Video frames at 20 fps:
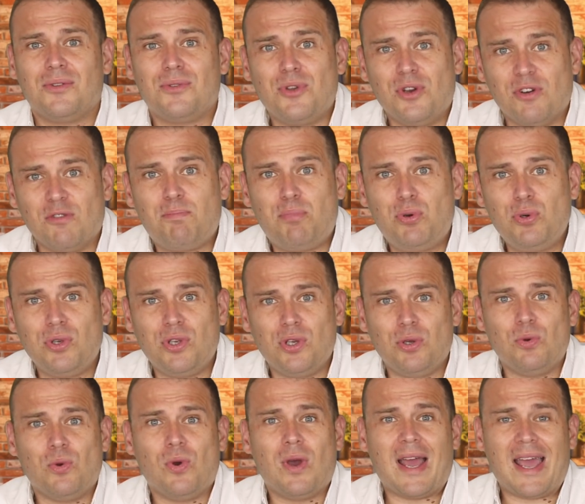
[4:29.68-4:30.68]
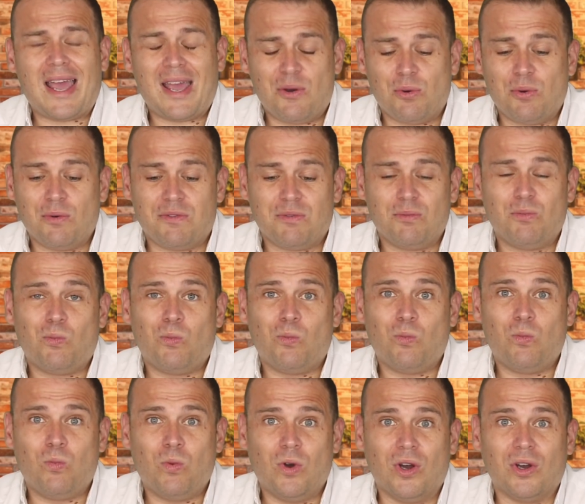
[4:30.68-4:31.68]
that have put you out of
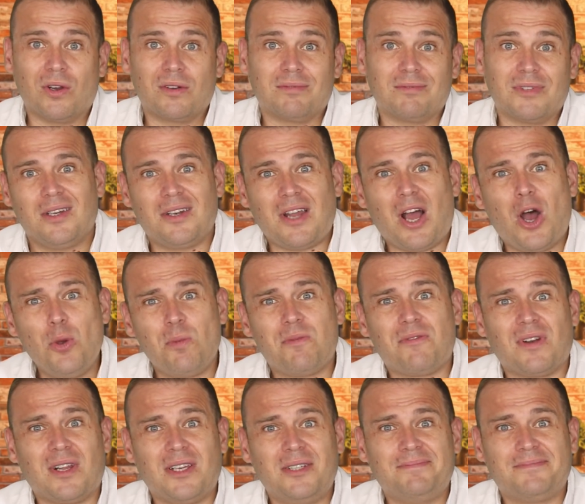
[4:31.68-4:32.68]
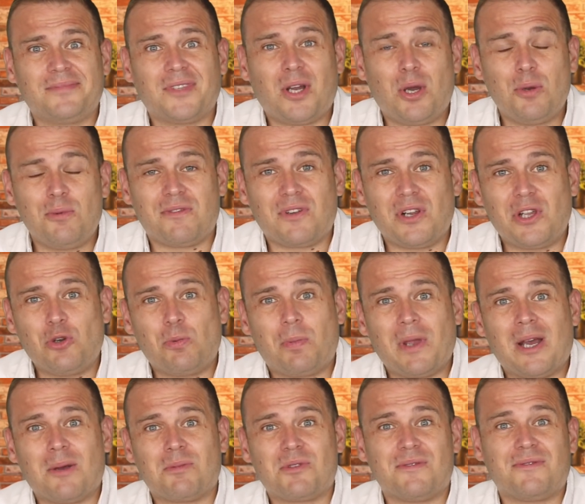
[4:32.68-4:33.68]
work. And hopefully you'll be
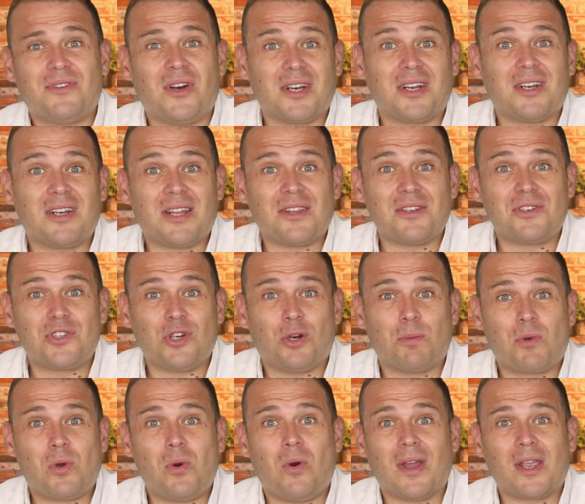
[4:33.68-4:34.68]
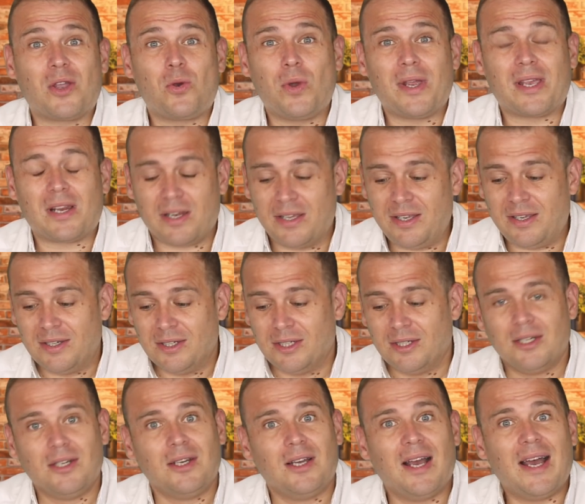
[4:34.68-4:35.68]
able to find another job quite quickly
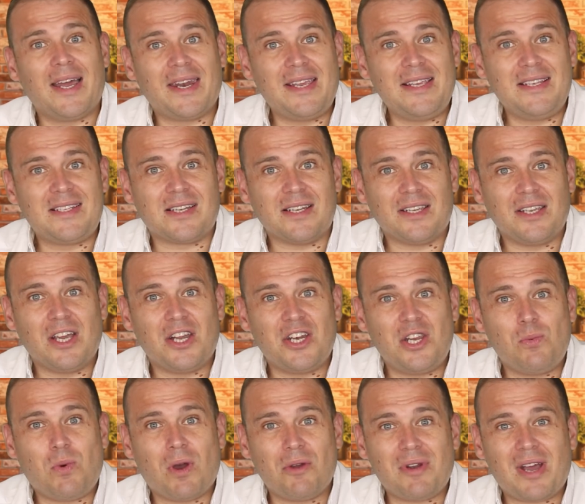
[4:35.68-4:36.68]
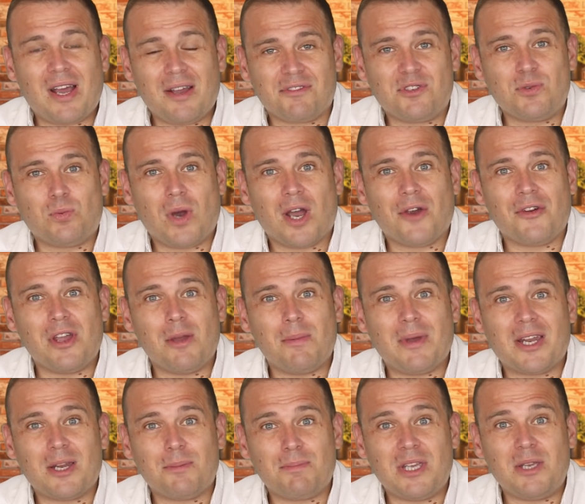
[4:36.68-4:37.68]
and easily, and you won't have to worry
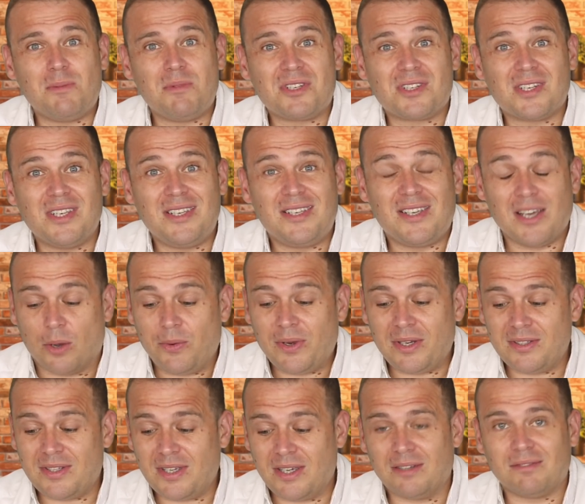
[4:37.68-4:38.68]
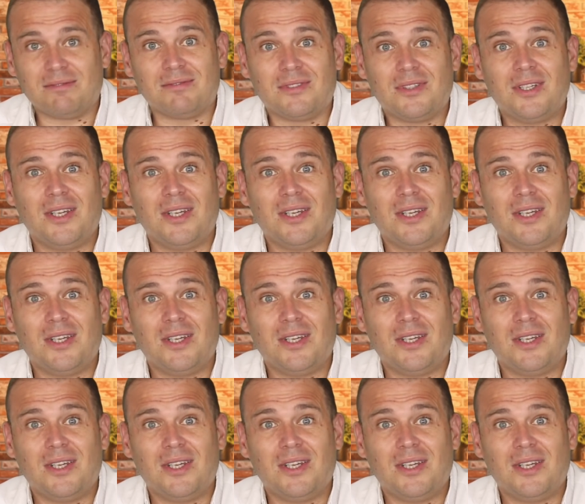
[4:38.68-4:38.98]
about the BBC going down.